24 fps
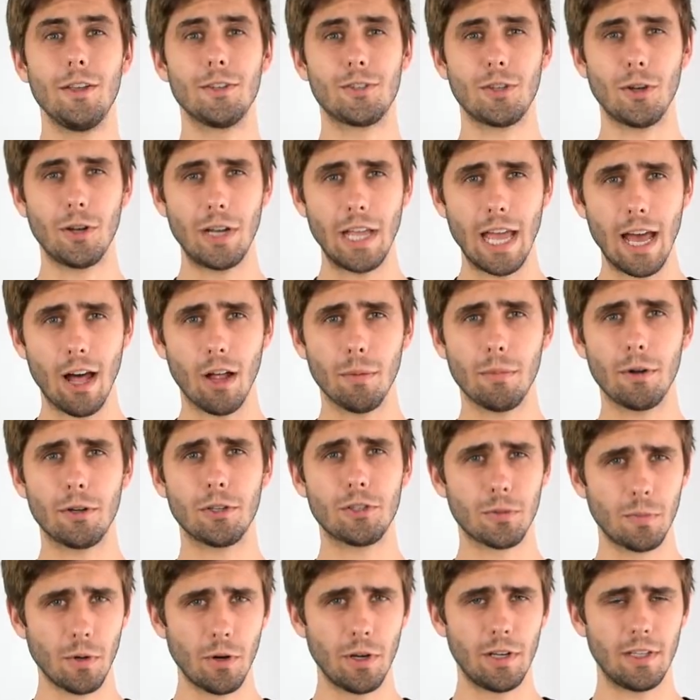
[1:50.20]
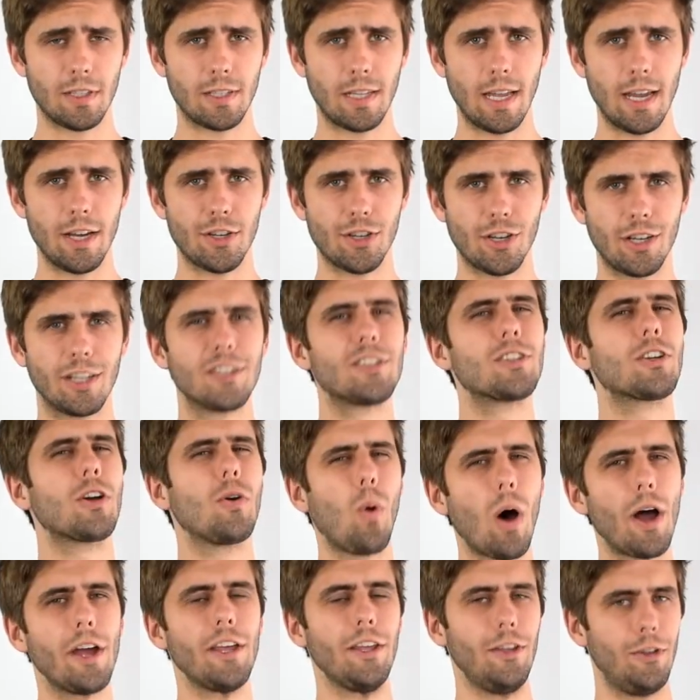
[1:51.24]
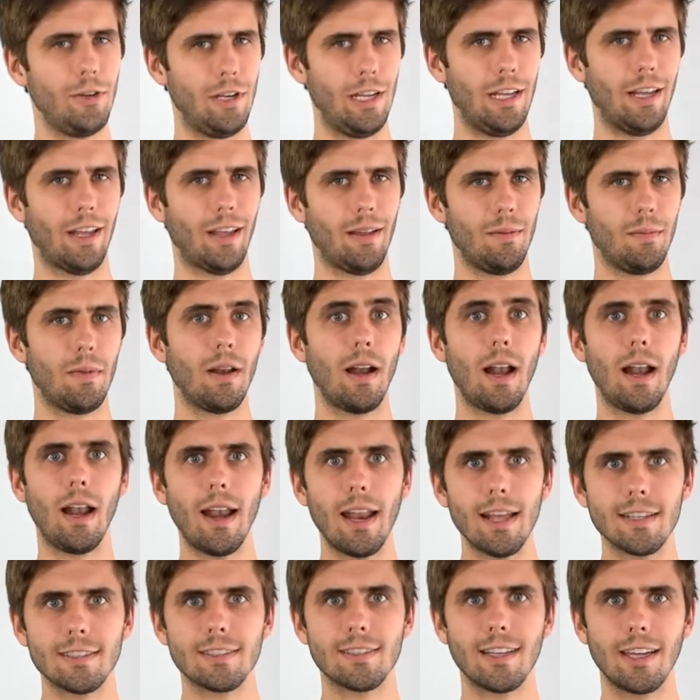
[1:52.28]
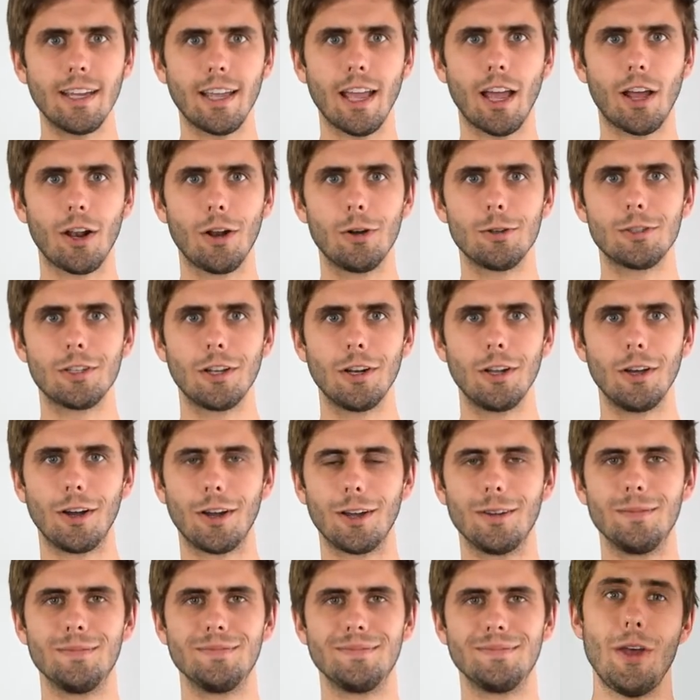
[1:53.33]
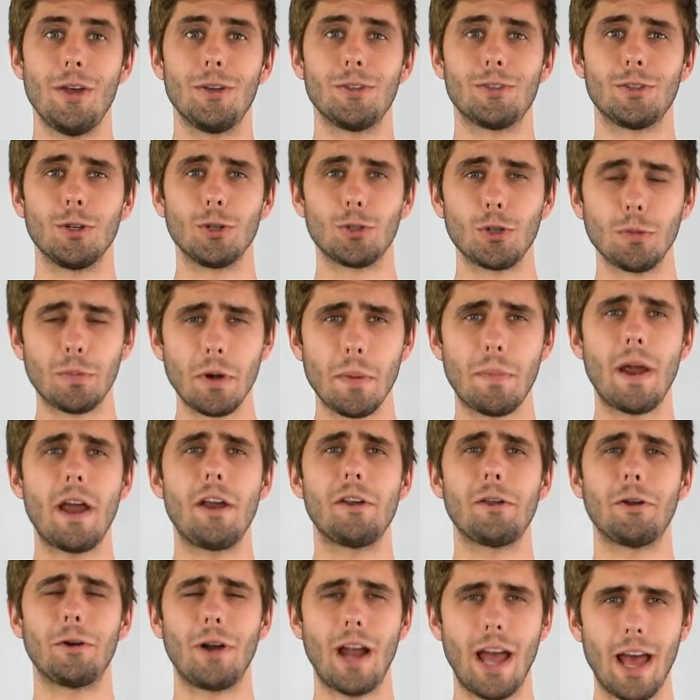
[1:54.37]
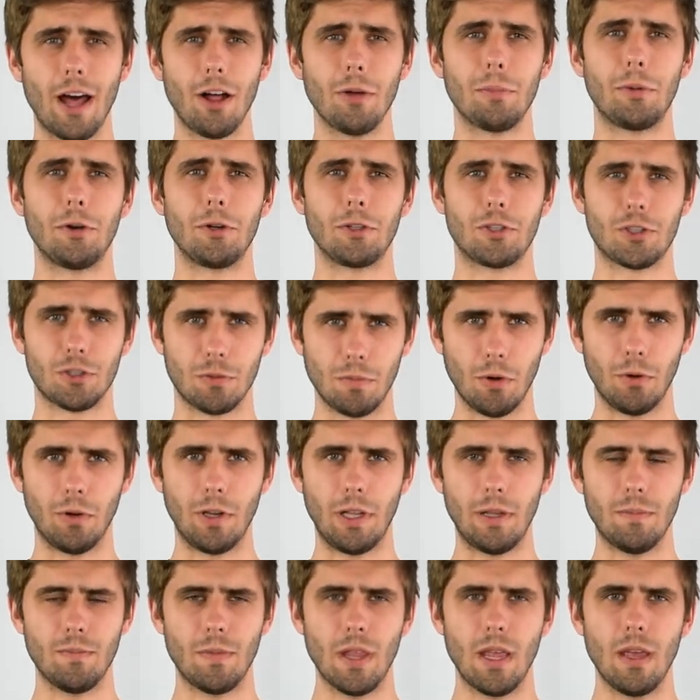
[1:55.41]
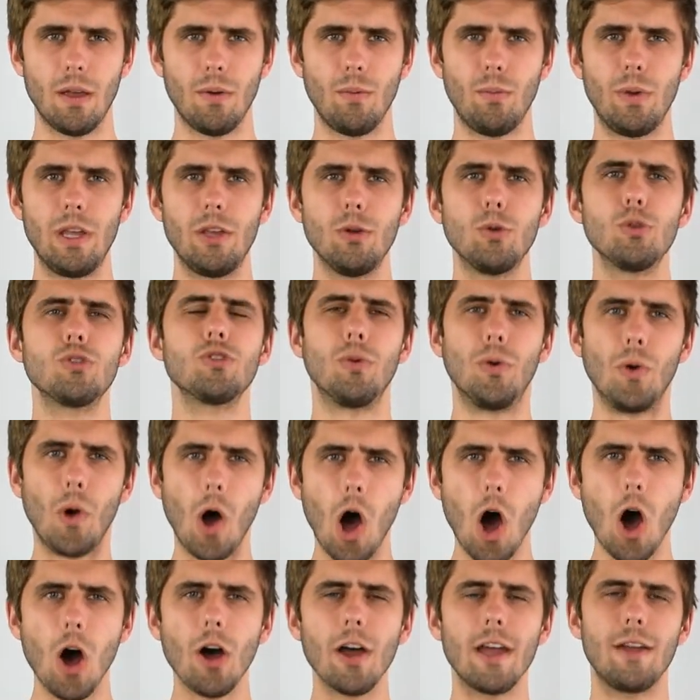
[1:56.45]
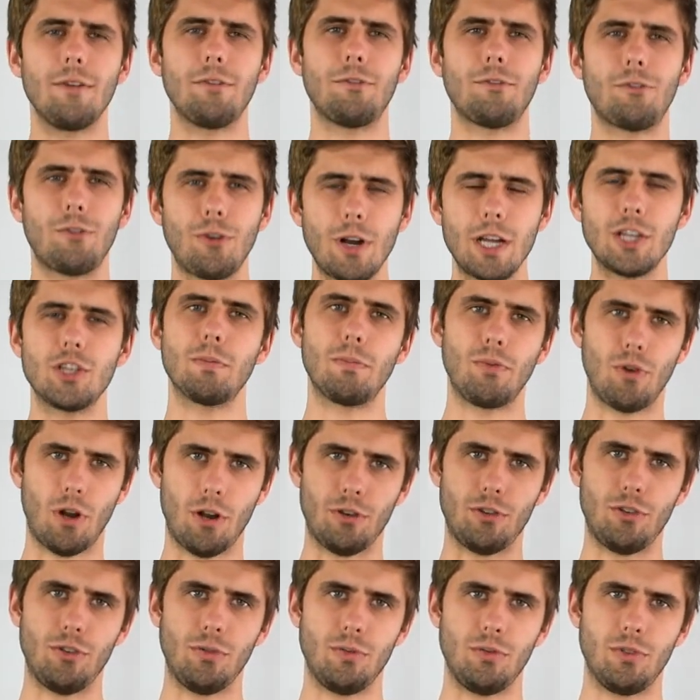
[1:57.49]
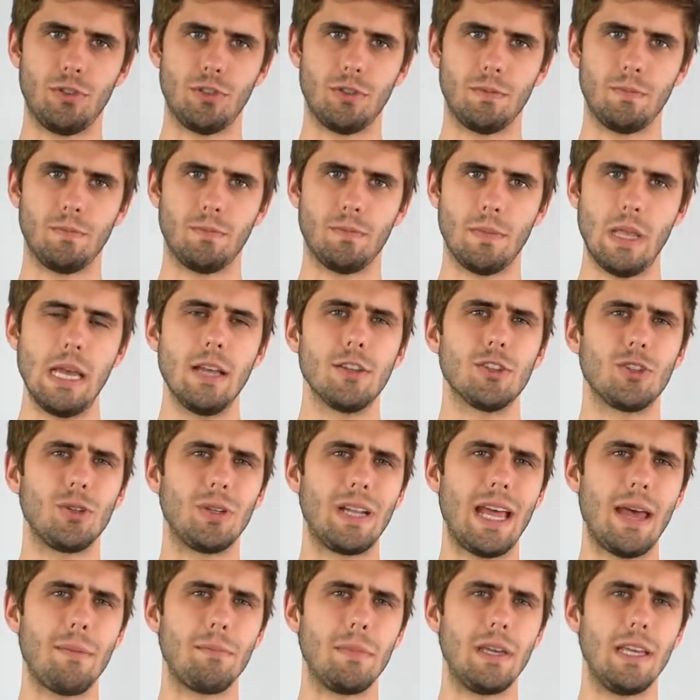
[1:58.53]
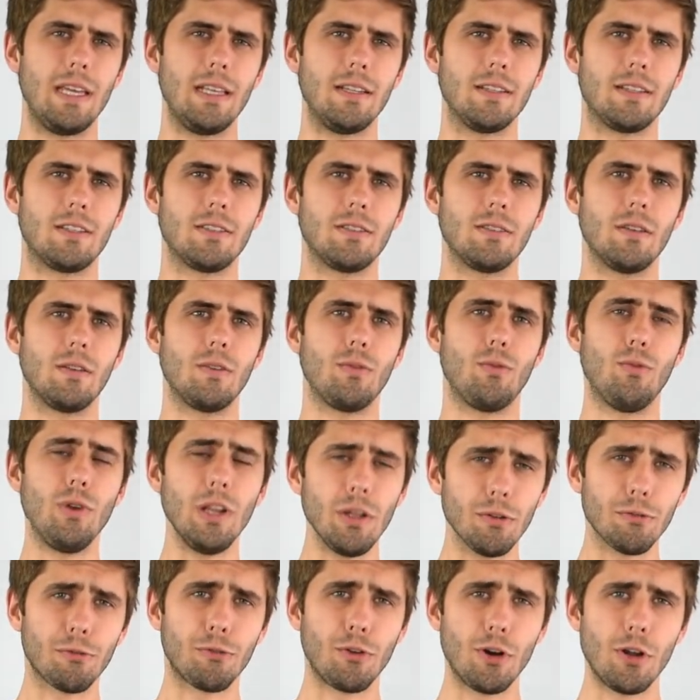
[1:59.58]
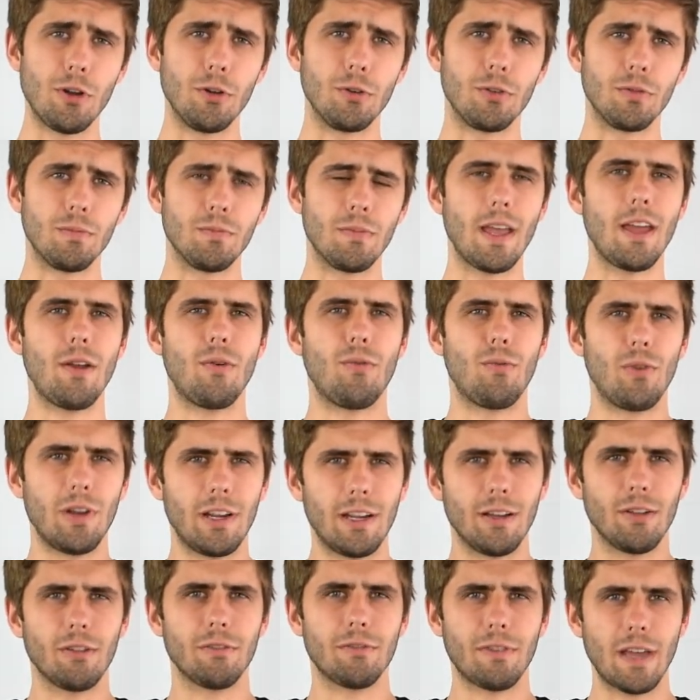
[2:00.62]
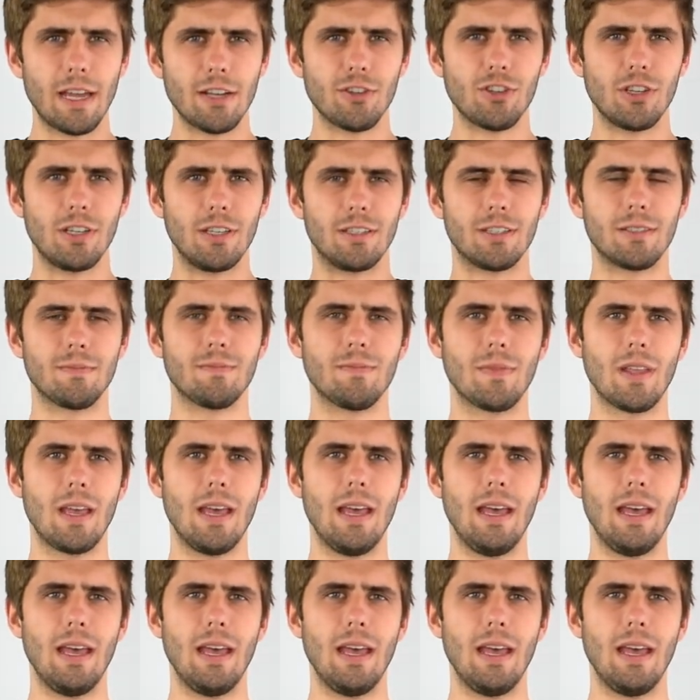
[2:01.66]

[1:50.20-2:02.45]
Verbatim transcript: So the Alberts smoothie station is quite unique. Let's take a closer look. So to prepare your Alberts smoothie, we use raw and fresh produce. So that means real fruit and real veggies.